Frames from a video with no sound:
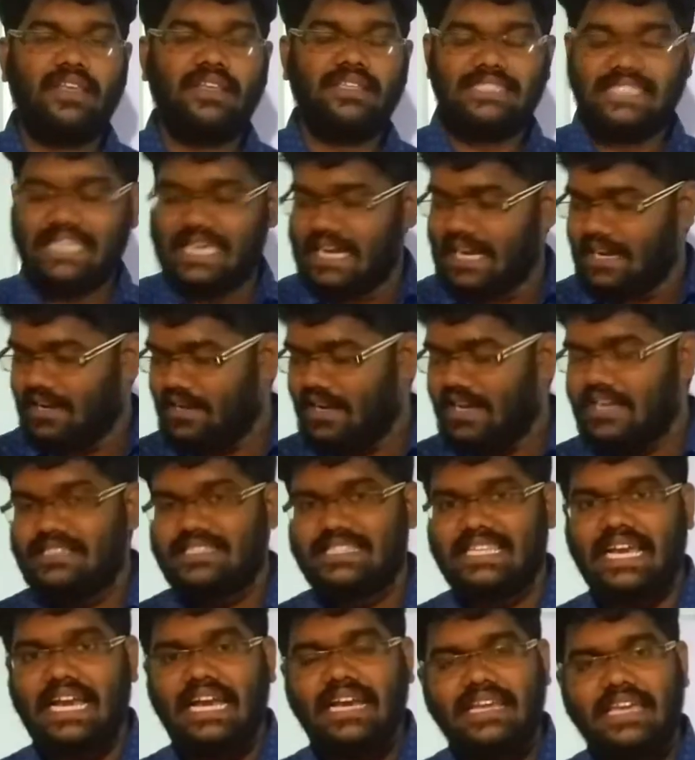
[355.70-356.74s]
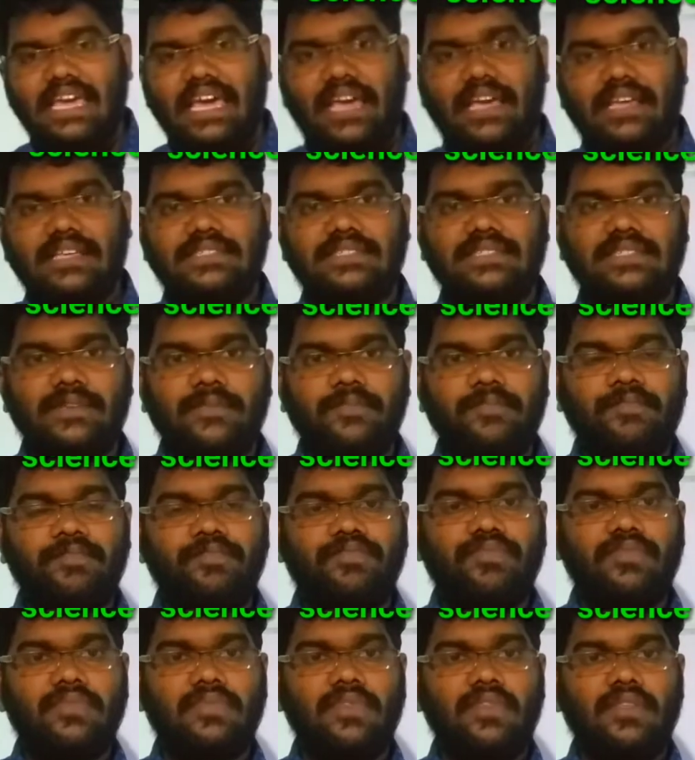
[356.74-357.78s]
In second case,
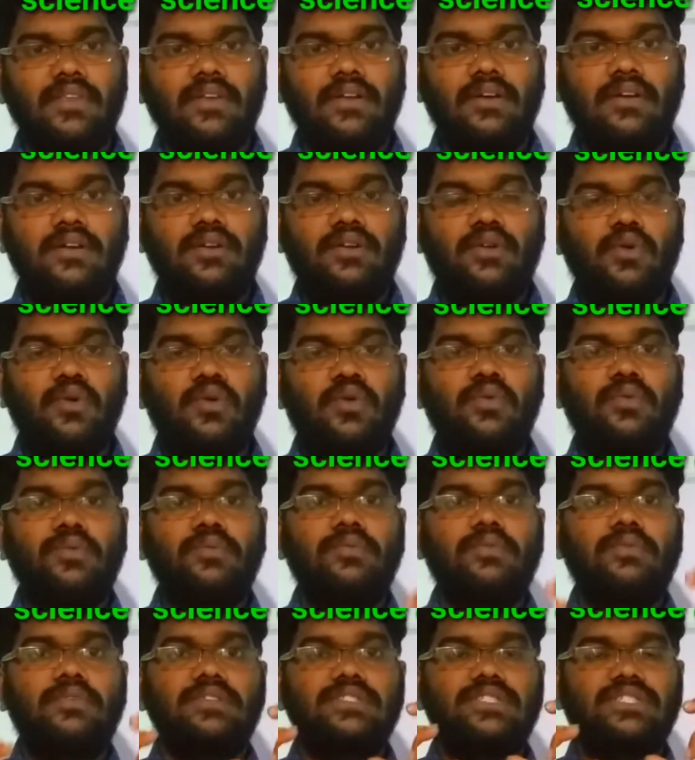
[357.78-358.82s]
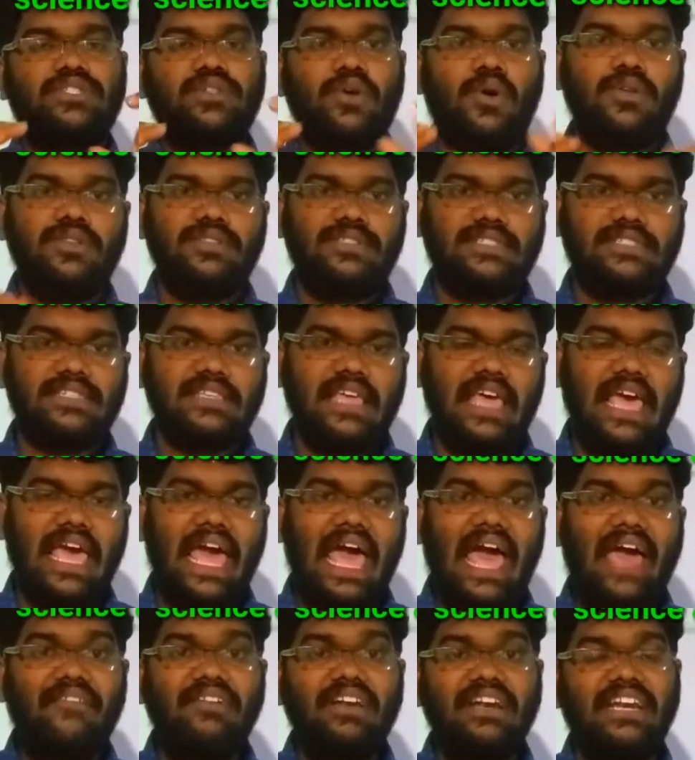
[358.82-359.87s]
two stones
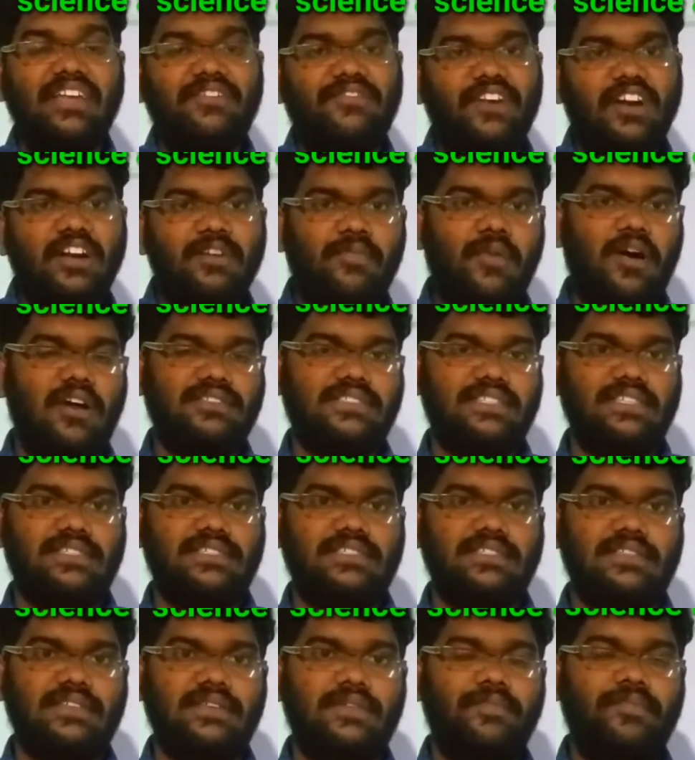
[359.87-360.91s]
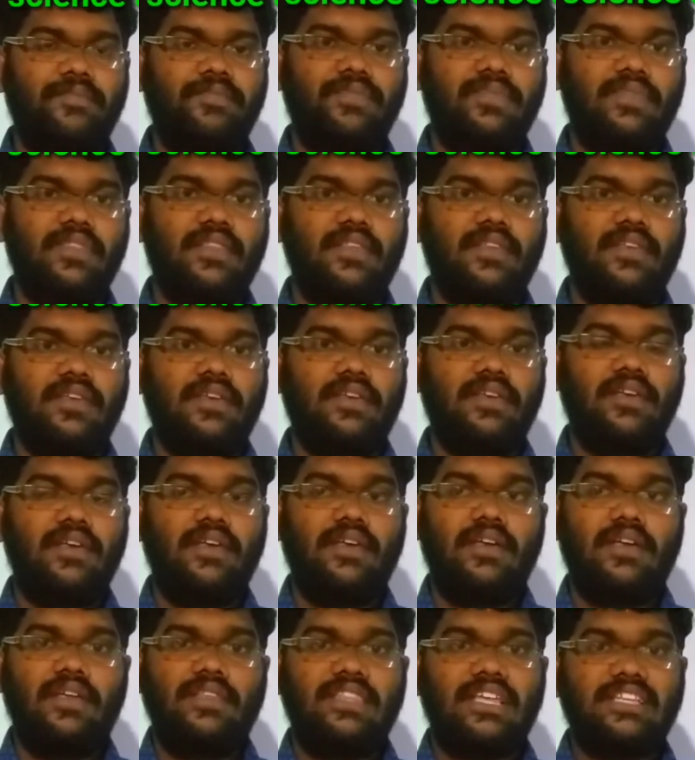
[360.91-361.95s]
having different masses.
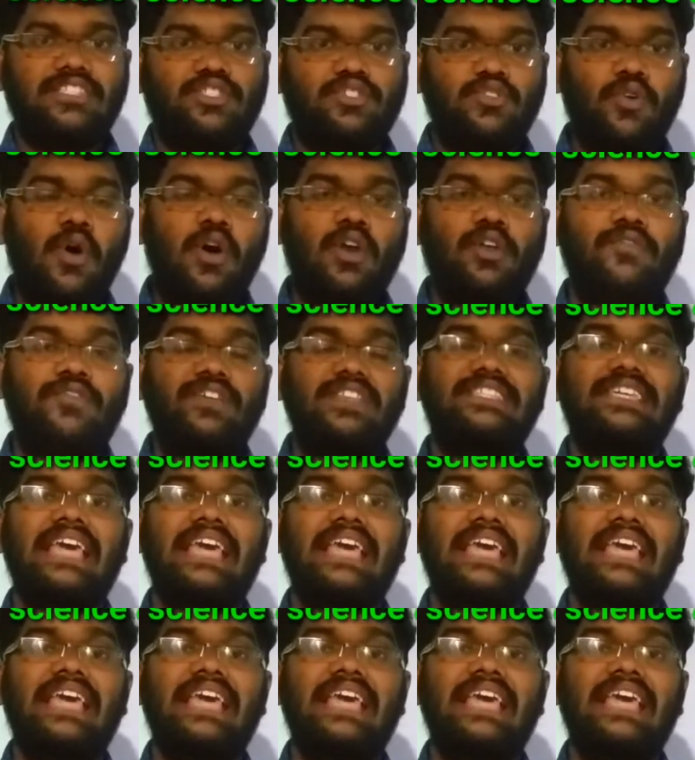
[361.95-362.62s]
The stone which